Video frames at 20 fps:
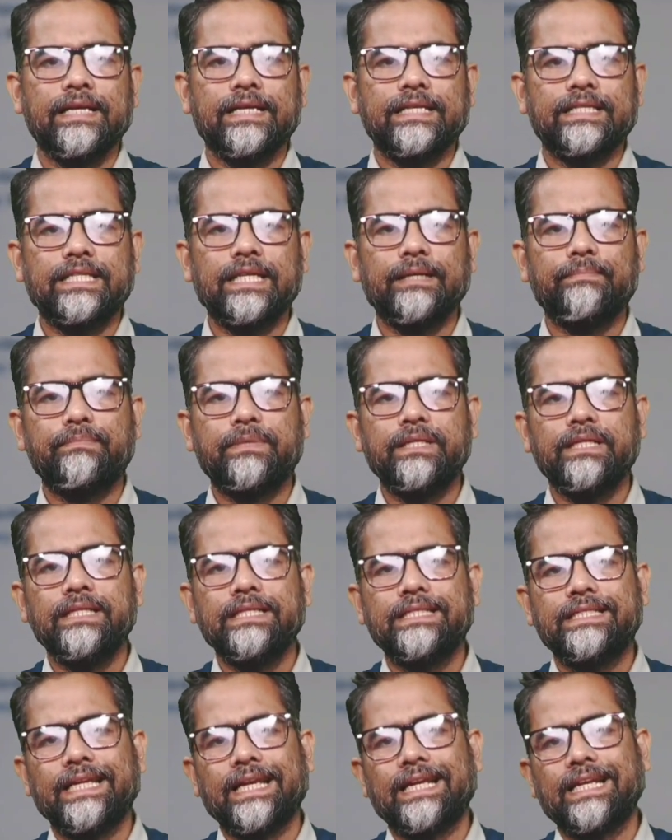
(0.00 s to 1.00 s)
safety
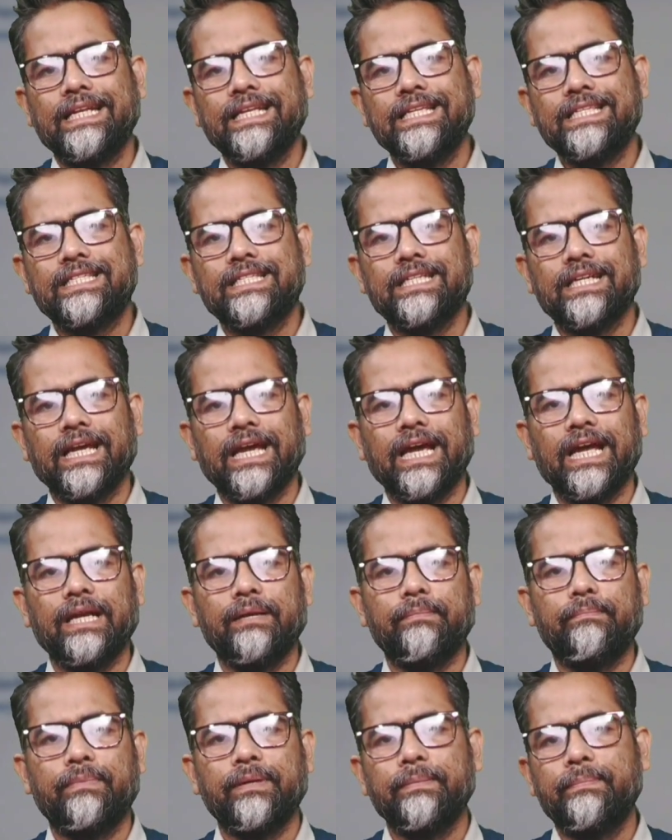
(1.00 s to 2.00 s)
checklist,
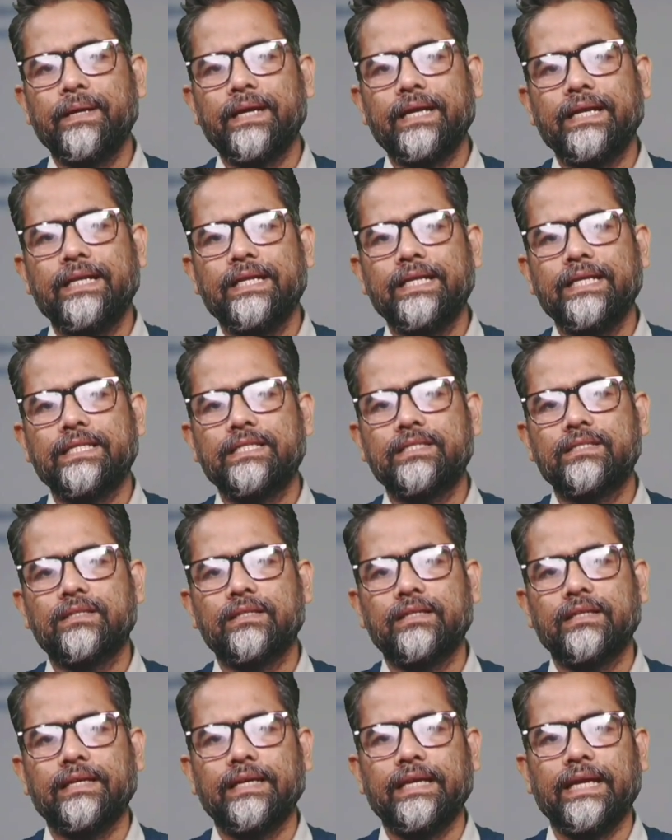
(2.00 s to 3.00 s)
and preparedness
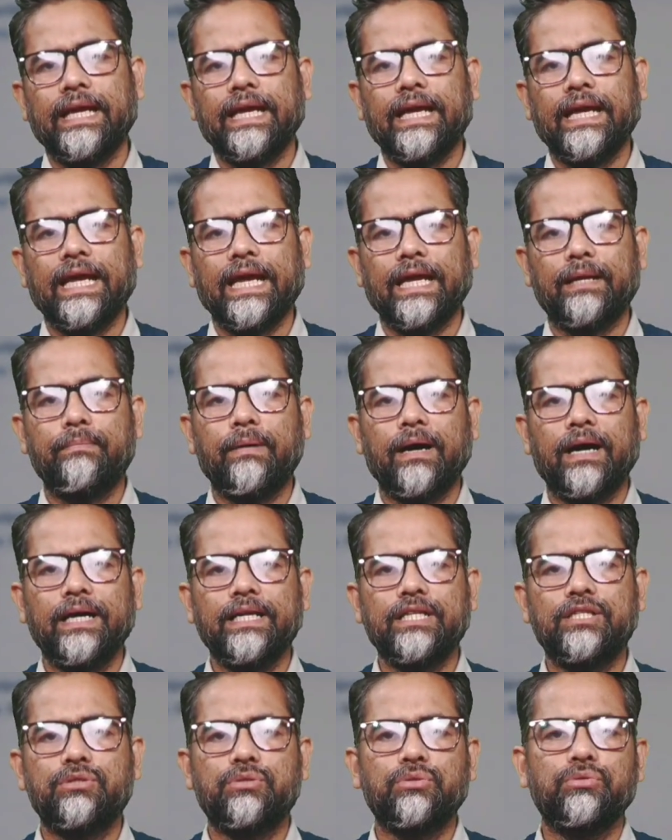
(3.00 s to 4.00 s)

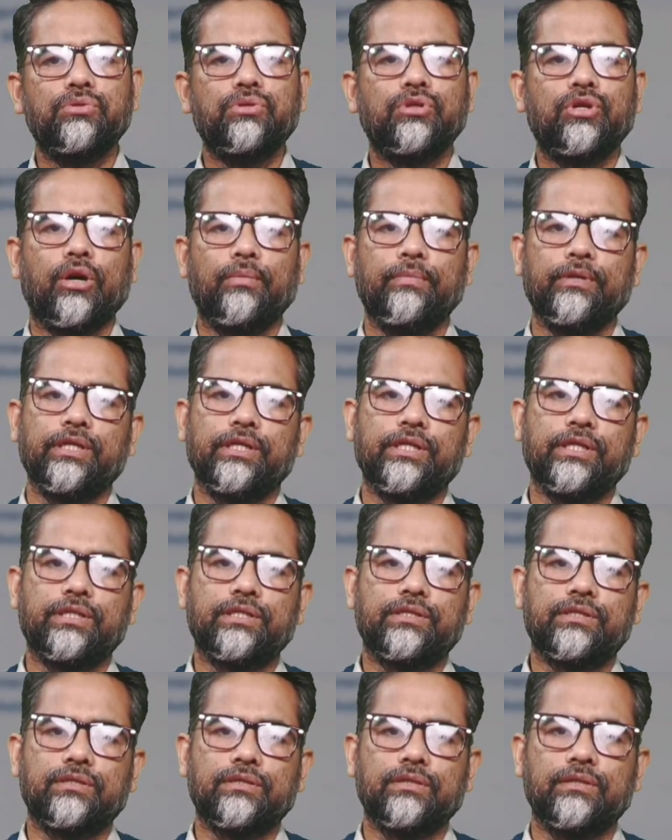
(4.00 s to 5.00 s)
advice to
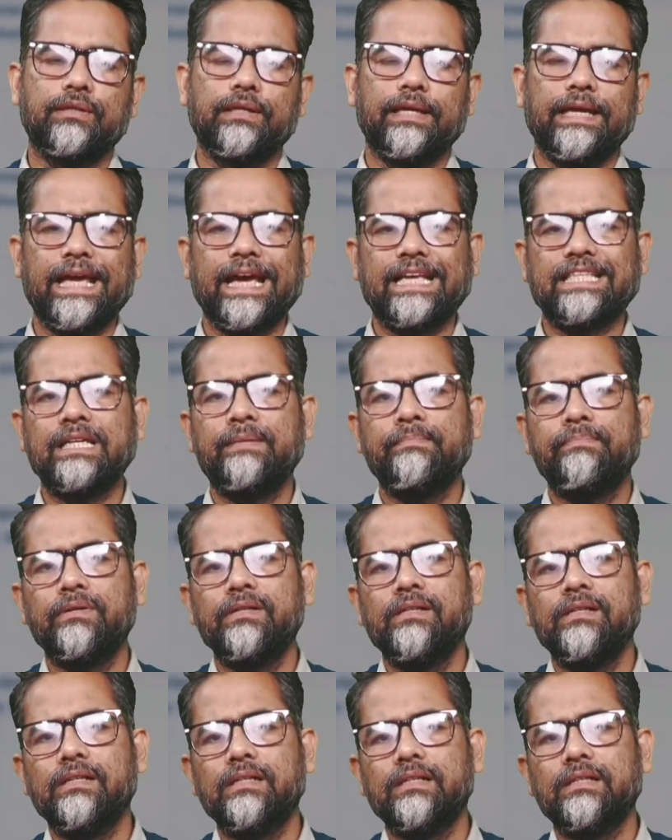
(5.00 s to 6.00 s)
communities.
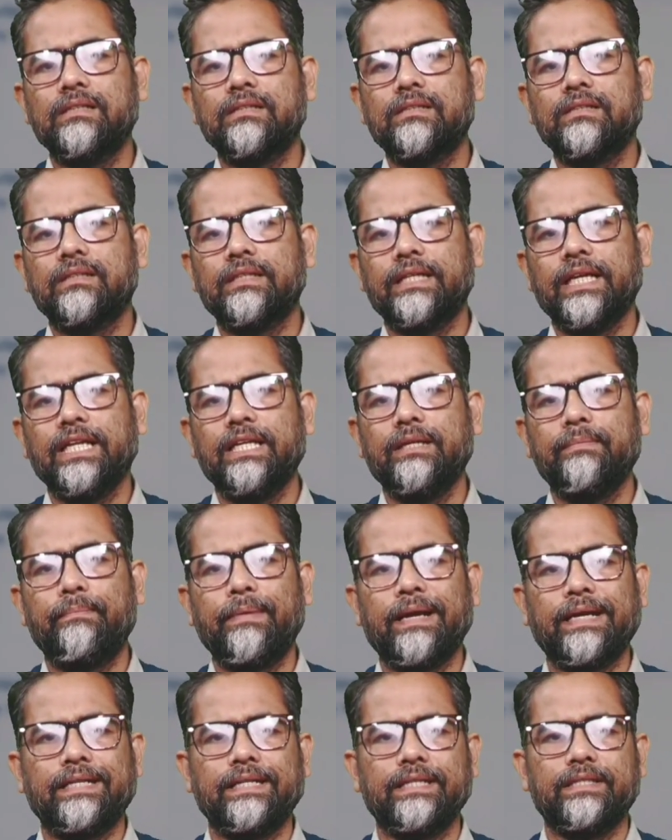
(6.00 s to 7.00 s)
Example in
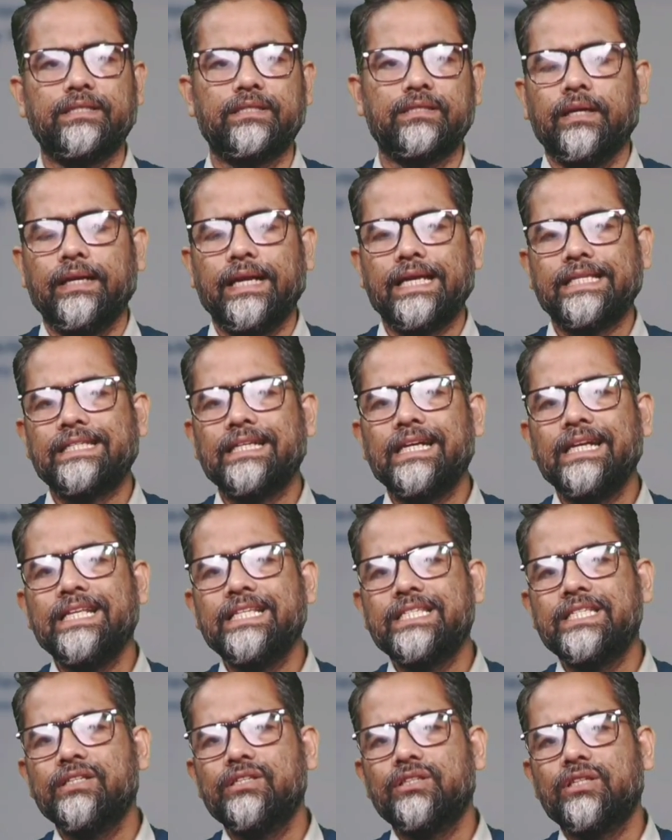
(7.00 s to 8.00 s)
practice. National
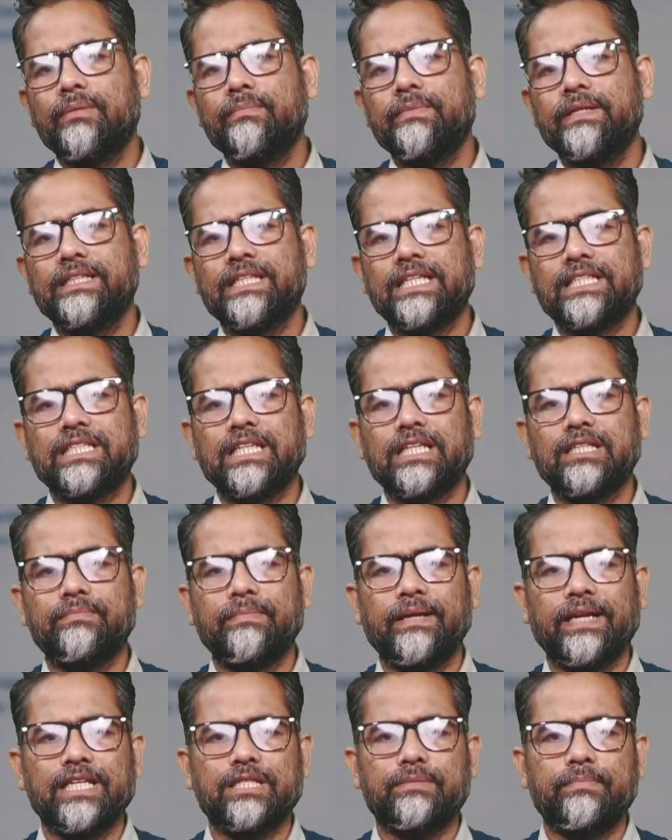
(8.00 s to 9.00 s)
Institute of Disaster
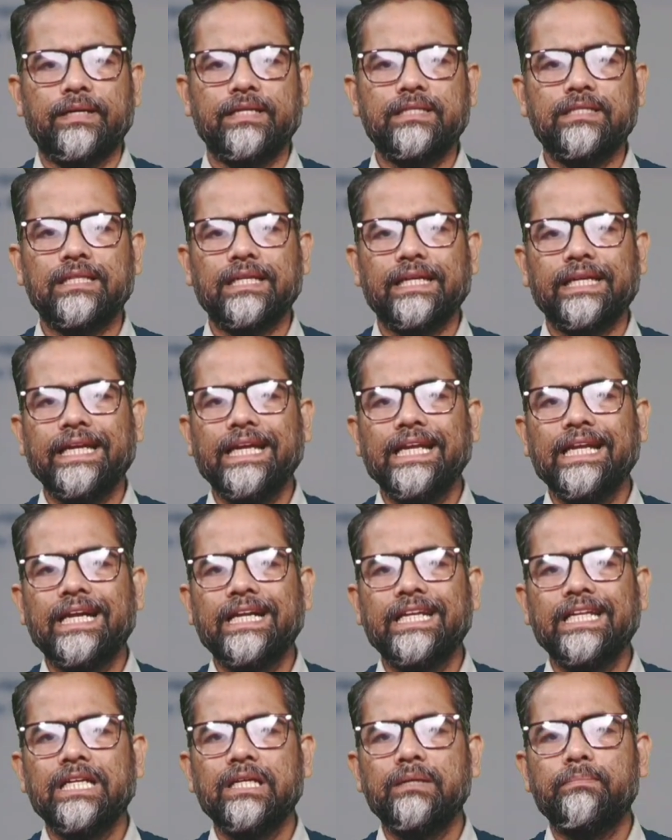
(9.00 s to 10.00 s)
Management's
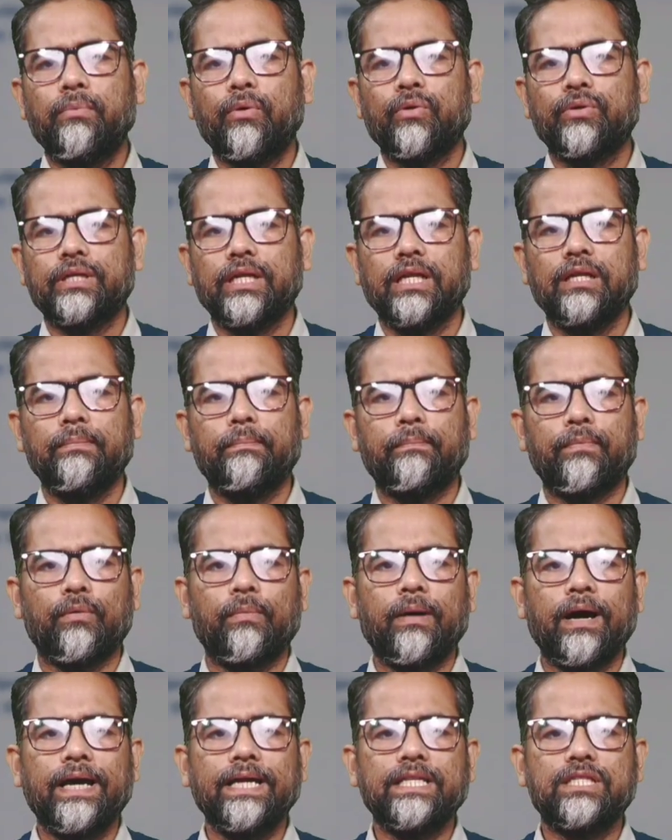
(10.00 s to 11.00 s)
e-learning portal
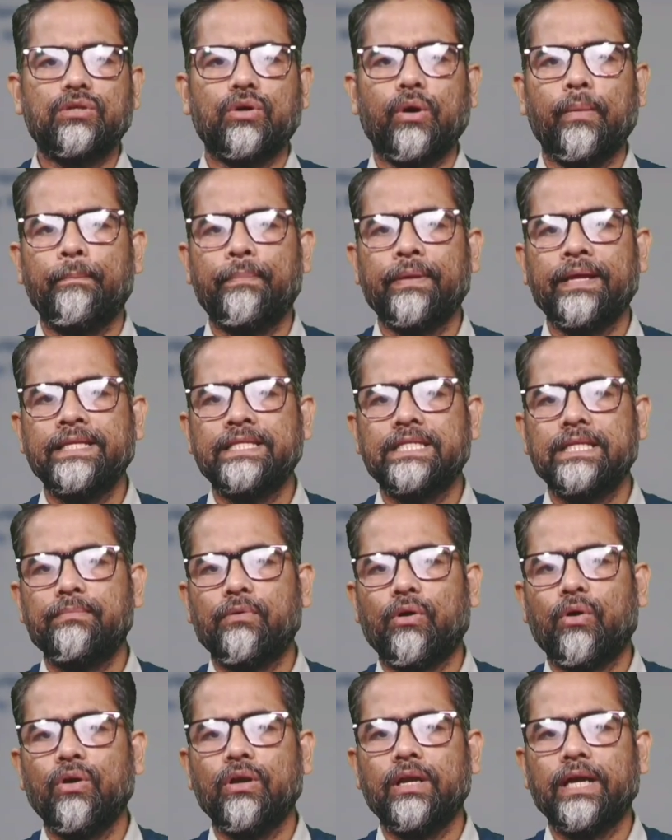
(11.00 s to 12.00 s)
provides comprehensive
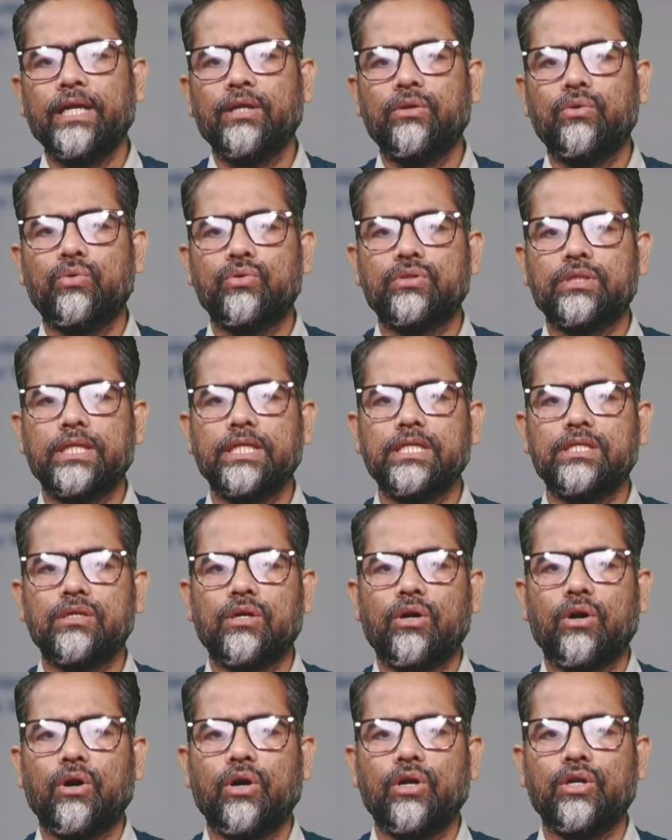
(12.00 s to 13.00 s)
online courses
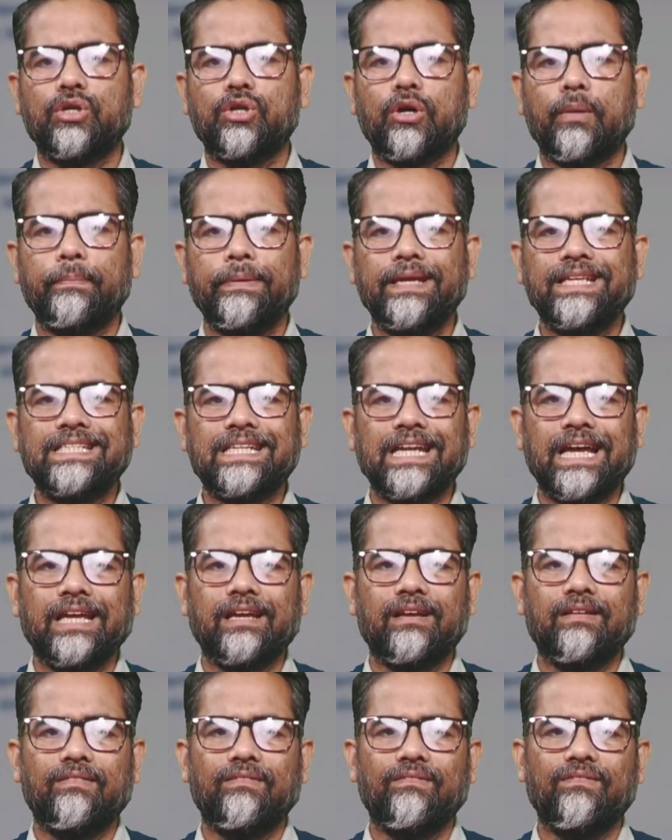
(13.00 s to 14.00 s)
on topics
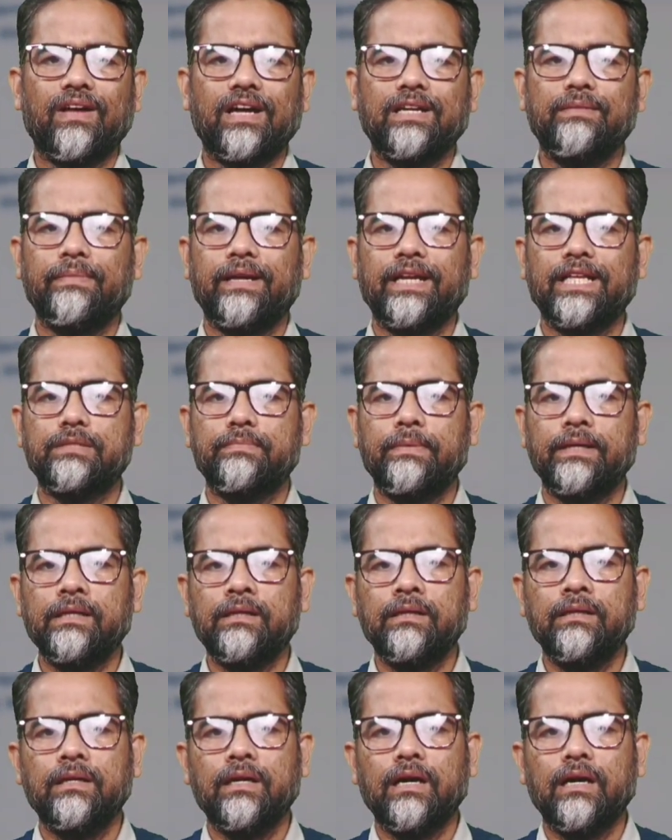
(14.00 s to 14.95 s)
like flood management,